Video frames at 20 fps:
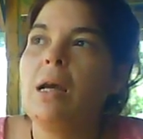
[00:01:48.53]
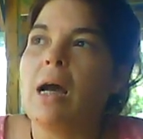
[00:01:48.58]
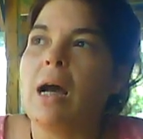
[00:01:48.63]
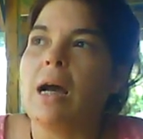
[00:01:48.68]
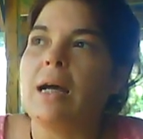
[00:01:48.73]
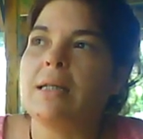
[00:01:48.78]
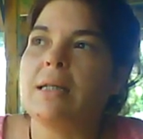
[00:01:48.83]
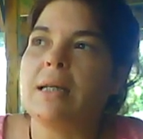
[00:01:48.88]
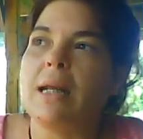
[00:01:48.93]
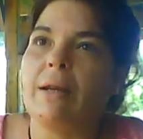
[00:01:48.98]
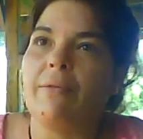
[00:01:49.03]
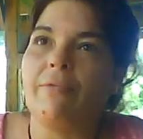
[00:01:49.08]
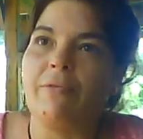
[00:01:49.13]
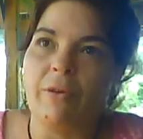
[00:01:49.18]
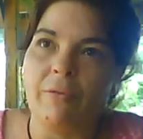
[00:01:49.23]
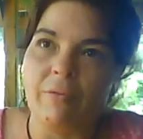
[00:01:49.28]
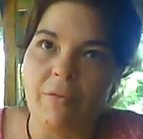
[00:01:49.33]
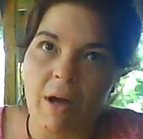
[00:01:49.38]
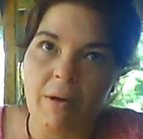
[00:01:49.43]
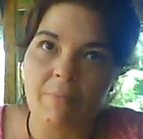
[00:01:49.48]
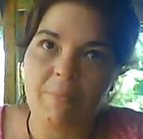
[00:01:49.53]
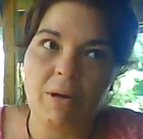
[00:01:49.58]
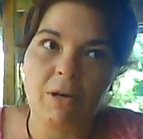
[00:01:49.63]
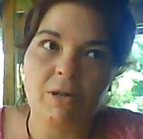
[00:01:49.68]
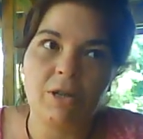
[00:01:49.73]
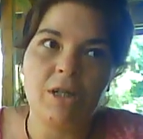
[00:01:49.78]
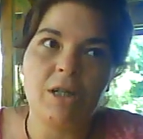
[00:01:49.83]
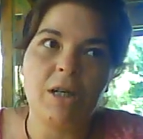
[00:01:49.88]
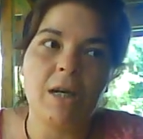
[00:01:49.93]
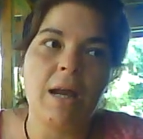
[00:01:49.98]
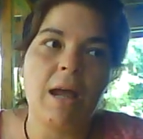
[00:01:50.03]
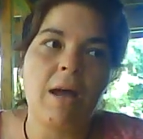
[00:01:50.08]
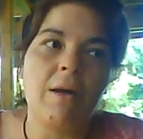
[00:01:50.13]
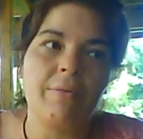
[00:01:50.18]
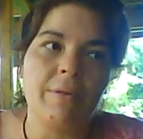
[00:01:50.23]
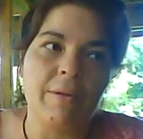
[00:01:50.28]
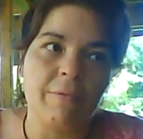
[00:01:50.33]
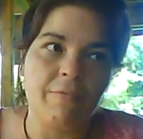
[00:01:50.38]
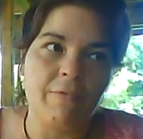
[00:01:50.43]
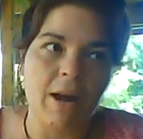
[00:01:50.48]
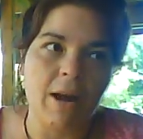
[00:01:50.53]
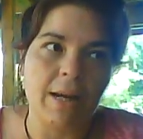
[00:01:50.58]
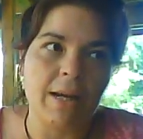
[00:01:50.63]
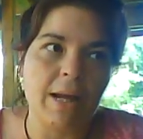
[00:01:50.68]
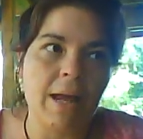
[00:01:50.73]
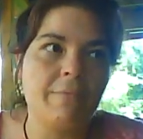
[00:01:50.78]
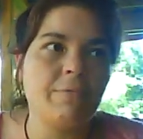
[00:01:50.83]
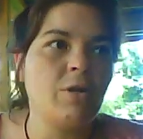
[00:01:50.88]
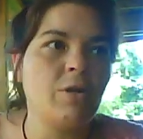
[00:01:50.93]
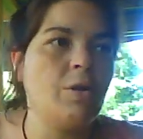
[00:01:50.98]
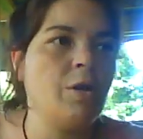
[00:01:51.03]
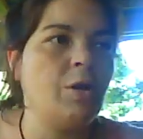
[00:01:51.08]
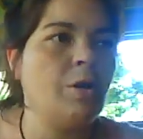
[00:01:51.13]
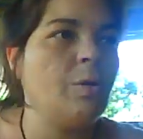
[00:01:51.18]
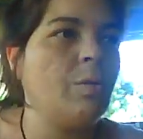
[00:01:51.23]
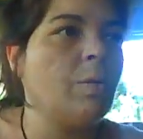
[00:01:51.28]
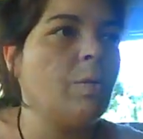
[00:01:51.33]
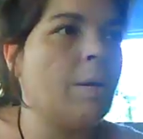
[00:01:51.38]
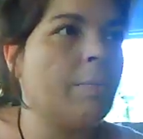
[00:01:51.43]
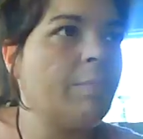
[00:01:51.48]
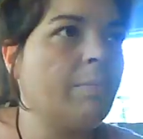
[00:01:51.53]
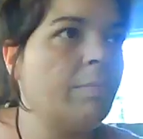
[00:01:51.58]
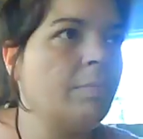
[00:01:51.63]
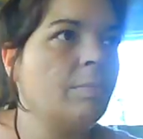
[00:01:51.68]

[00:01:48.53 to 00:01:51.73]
I said, if you've not purged it out, then Friday afternoon, I'm